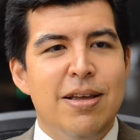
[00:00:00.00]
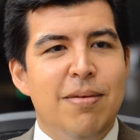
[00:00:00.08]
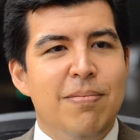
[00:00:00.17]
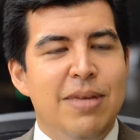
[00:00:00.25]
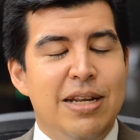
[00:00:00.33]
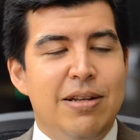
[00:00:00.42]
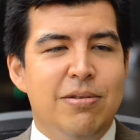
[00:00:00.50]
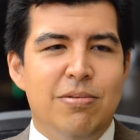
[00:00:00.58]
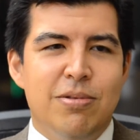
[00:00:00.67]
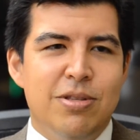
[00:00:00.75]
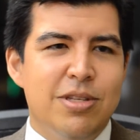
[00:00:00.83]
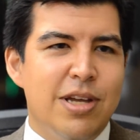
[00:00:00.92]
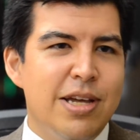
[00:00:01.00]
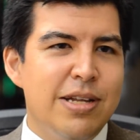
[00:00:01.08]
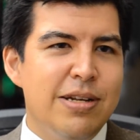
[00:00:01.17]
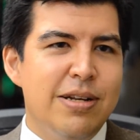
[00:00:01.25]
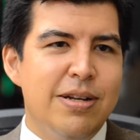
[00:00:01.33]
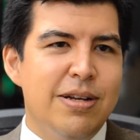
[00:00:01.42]
made a
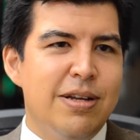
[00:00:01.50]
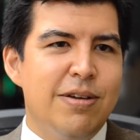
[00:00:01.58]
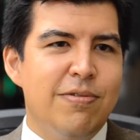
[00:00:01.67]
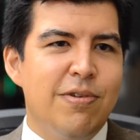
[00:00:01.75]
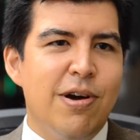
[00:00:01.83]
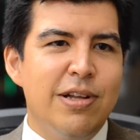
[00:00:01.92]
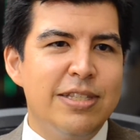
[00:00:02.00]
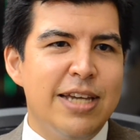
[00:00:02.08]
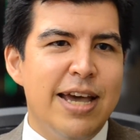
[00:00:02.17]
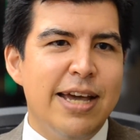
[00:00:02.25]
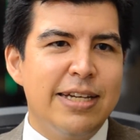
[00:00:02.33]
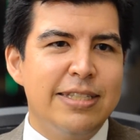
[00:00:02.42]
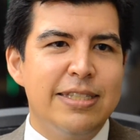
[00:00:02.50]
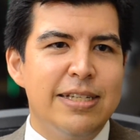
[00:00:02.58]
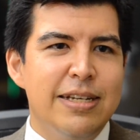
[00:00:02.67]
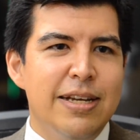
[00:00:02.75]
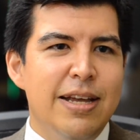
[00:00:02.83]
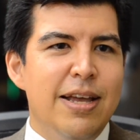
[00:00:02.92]
ton of contacts,
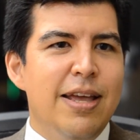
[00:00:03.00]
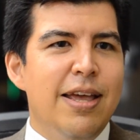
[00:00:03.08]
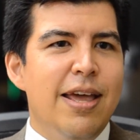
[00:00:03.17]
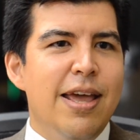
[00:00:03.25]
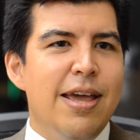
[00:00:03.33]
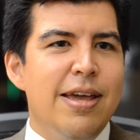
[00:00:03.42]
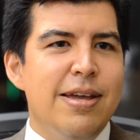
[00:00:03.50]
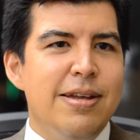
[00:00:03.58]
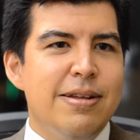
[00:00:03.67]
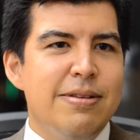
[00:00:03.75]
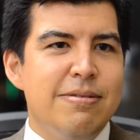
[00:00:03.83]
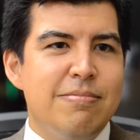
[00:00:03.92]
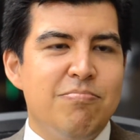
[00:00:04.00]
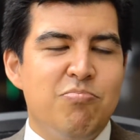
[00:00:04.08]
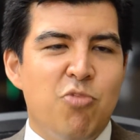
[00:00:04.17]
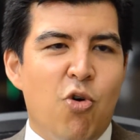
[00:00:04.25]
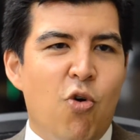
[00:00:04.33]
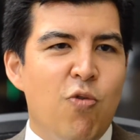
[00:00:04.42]
and
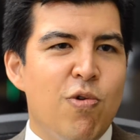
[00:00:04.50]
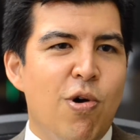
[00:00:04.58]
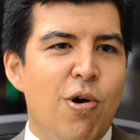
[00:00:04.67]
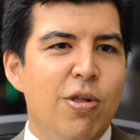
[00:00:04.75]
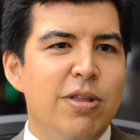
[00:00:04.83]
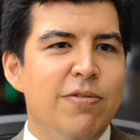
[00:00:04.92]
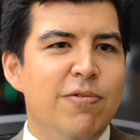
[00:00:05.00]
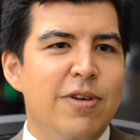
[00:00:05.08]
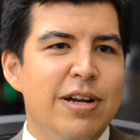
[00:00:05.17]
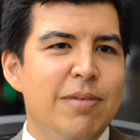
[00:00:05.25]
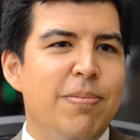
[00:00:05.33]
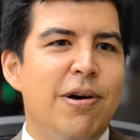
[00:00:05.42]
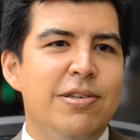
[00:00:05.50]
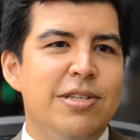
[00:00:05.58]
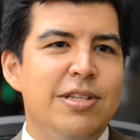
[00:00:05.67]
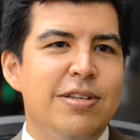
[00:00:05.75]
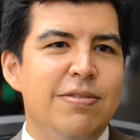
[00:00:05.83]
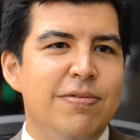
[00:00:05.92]
overall a very
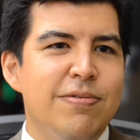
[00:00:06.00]
positive